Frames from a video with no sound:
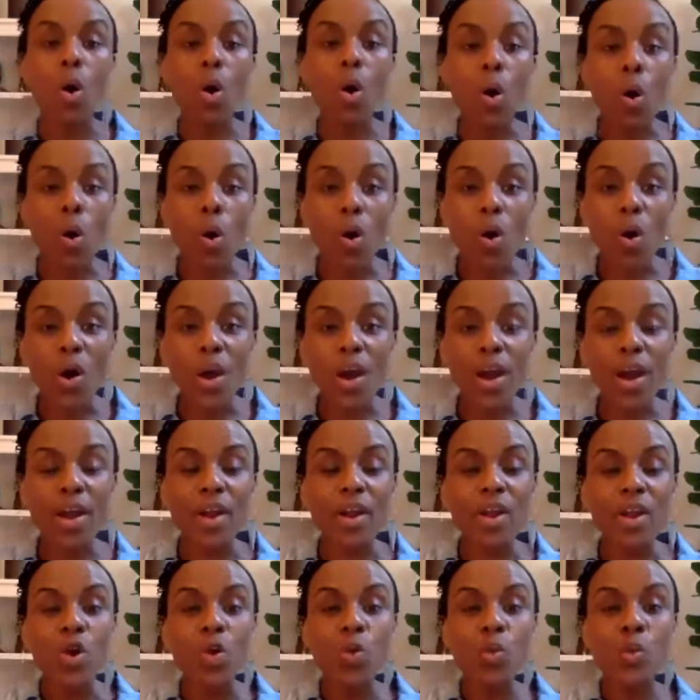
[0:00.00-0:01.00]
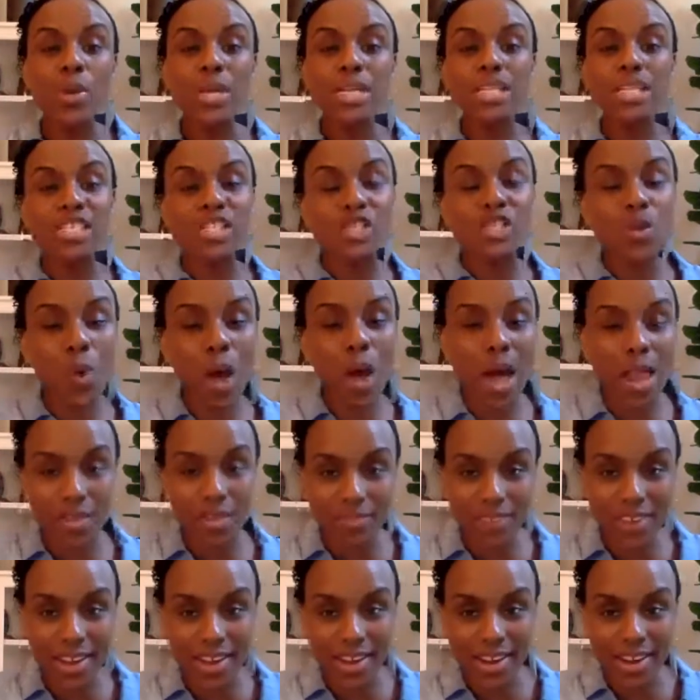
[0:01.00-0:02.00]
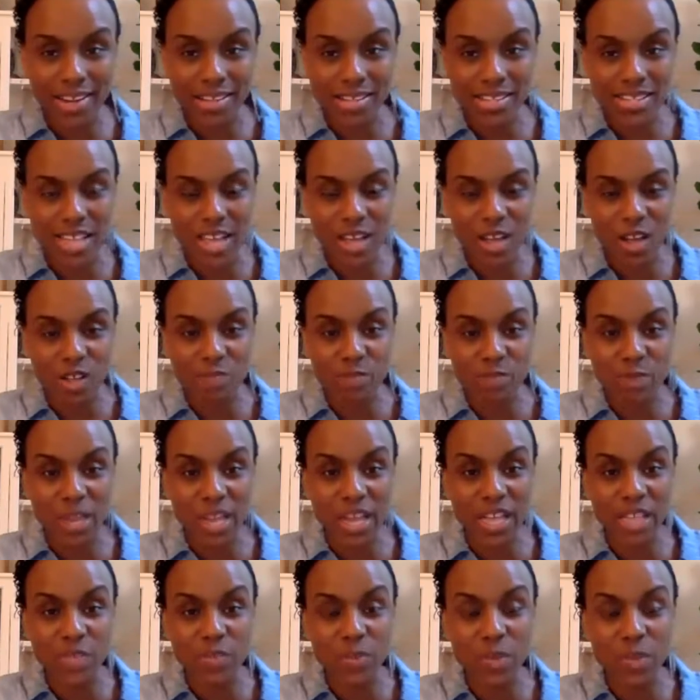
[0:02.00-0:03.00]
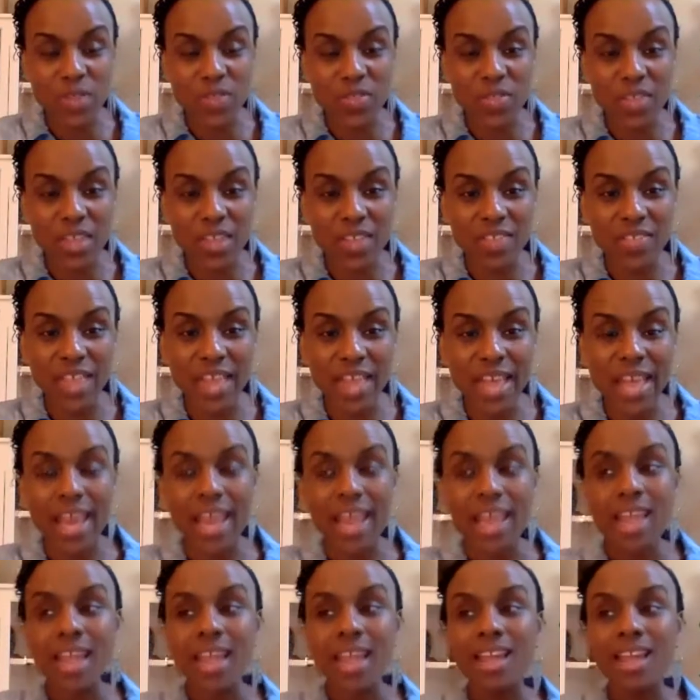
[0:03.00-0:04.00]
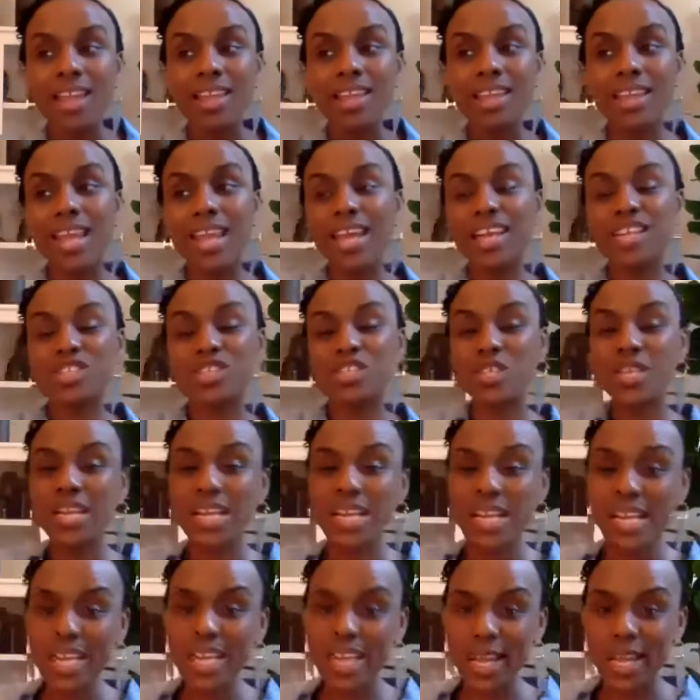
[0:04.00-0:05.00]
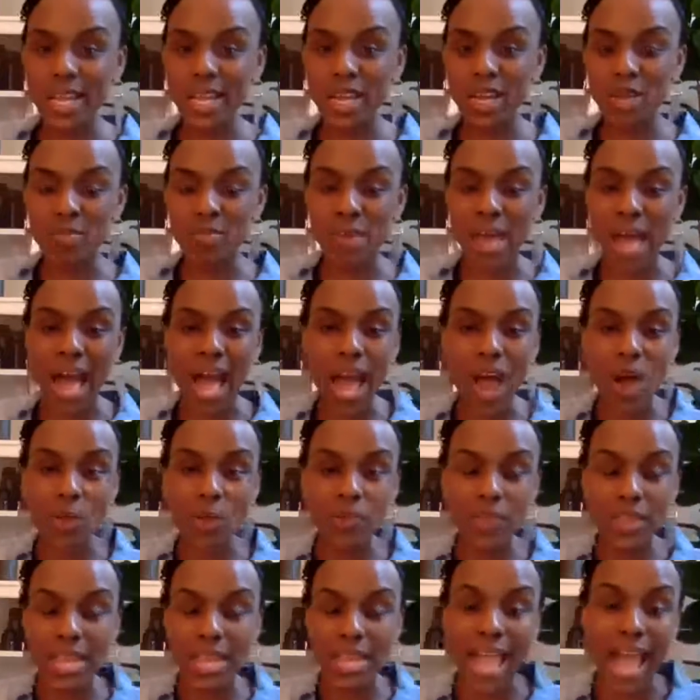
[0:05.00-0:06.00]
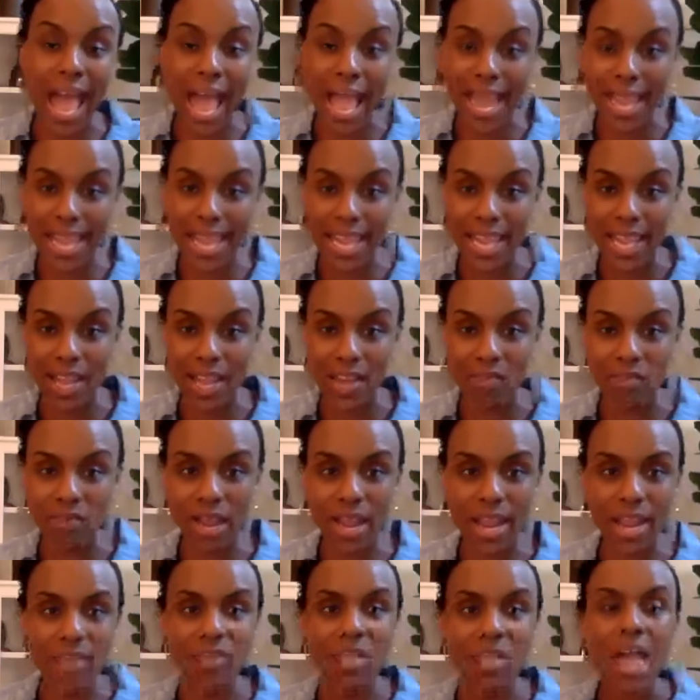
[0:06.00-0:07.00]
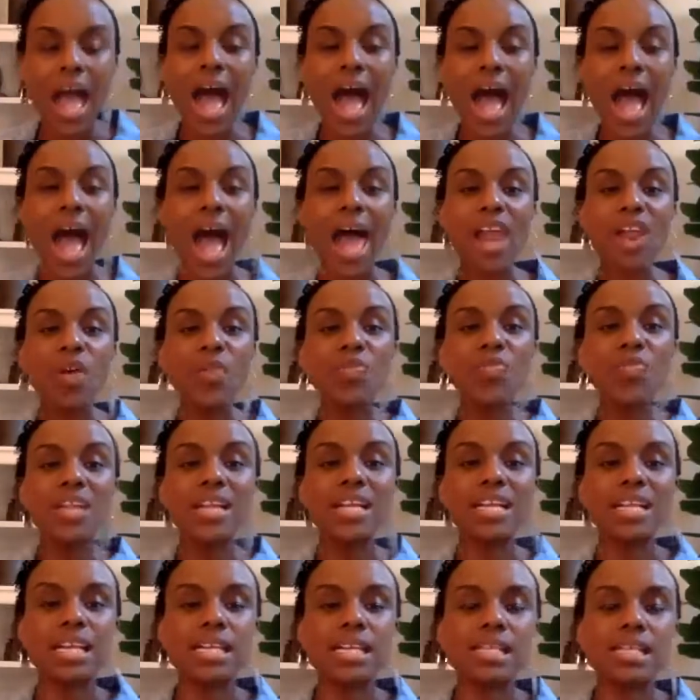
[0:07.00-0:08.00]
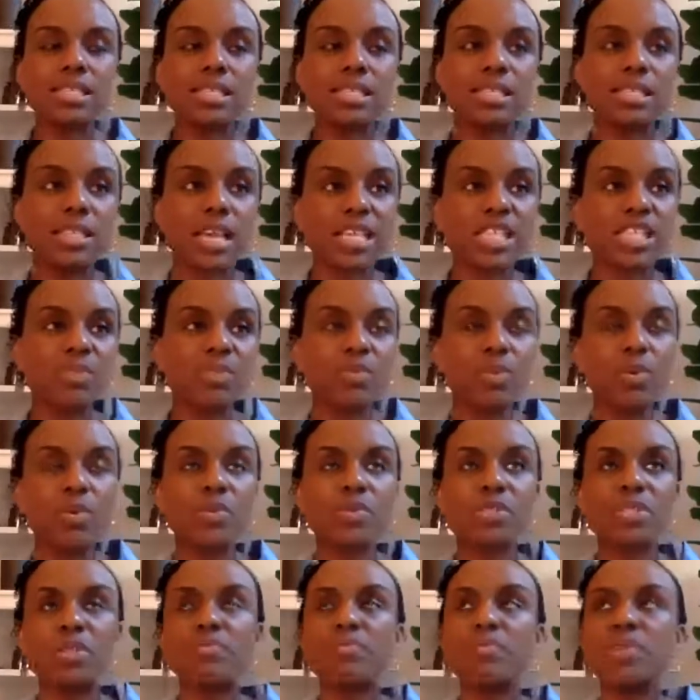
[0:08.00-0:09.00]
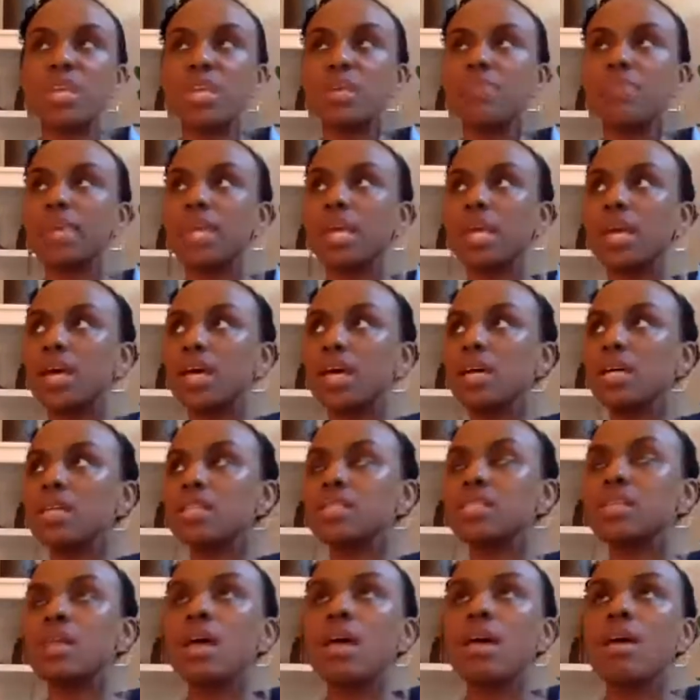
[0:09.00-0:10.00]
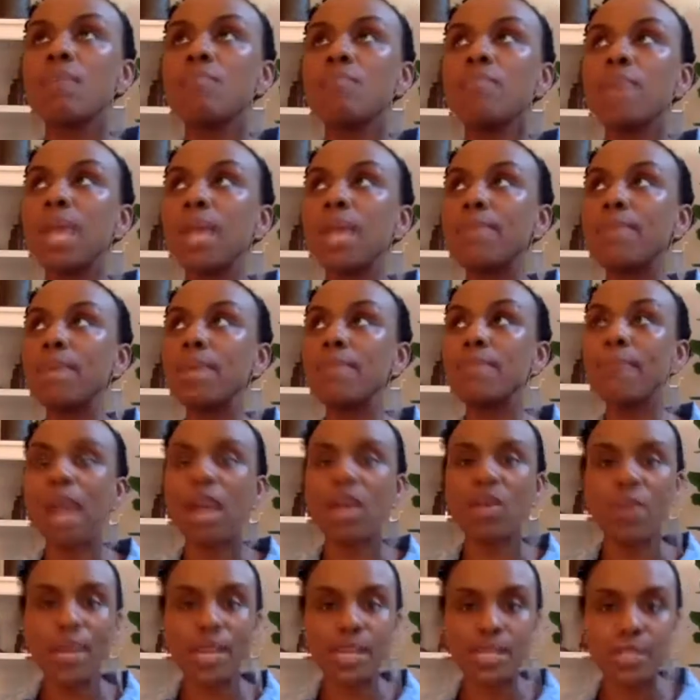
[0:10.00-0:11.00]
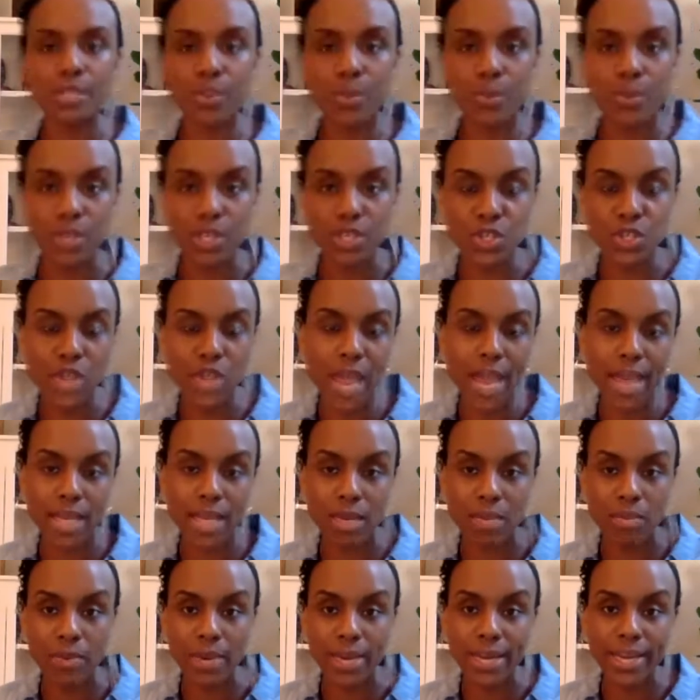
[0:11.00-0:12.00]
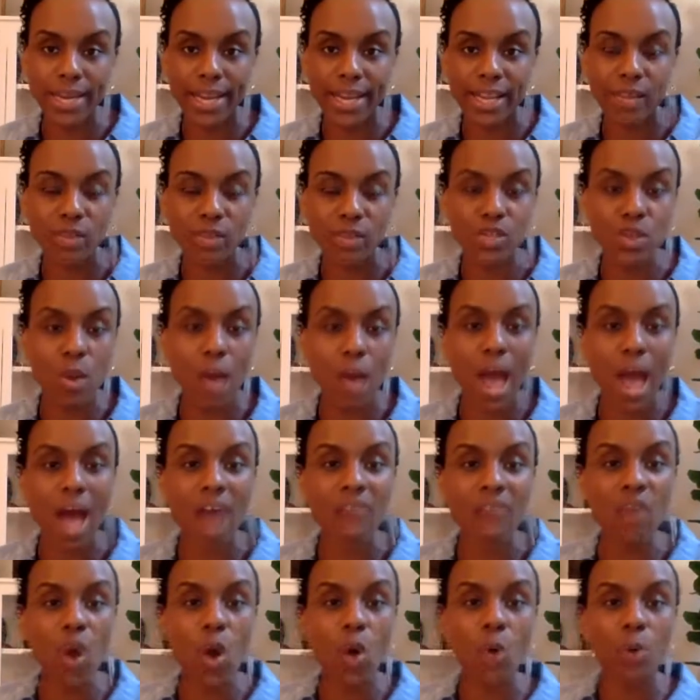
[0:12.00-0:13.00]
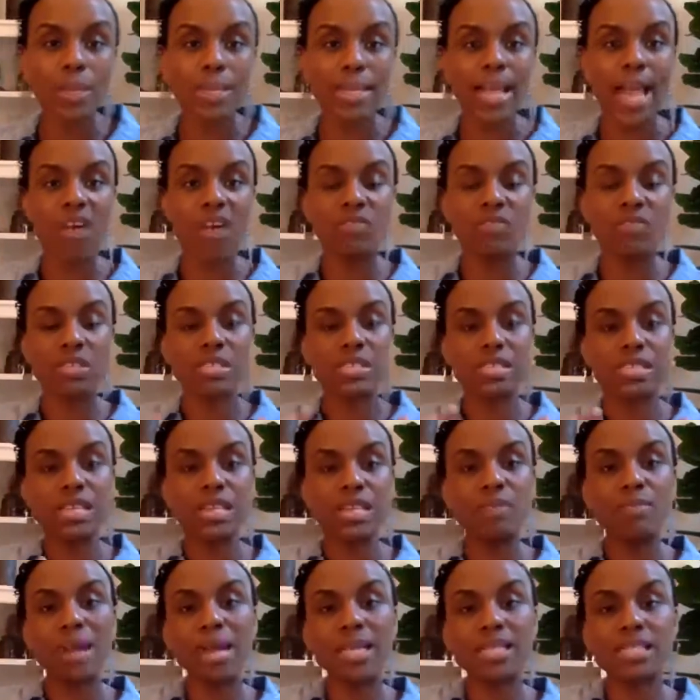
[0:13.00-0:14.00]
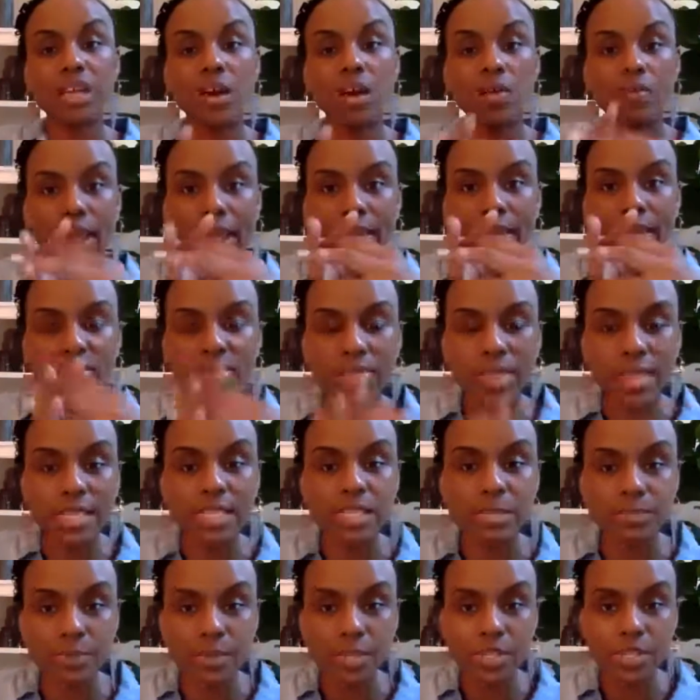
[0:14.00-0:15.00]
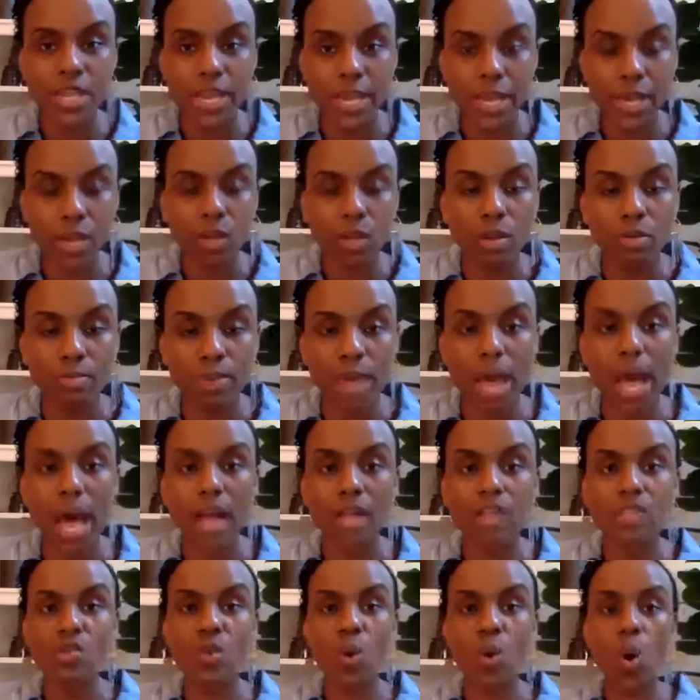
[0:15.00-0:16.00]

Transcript: Or we disqualify ourselves because we think that, yeah, she can get it, but I don't think I can, right? I don't think it's accessible to me because maybe my credit score is jacked up right now. So I've only ever seen myself in this particular box.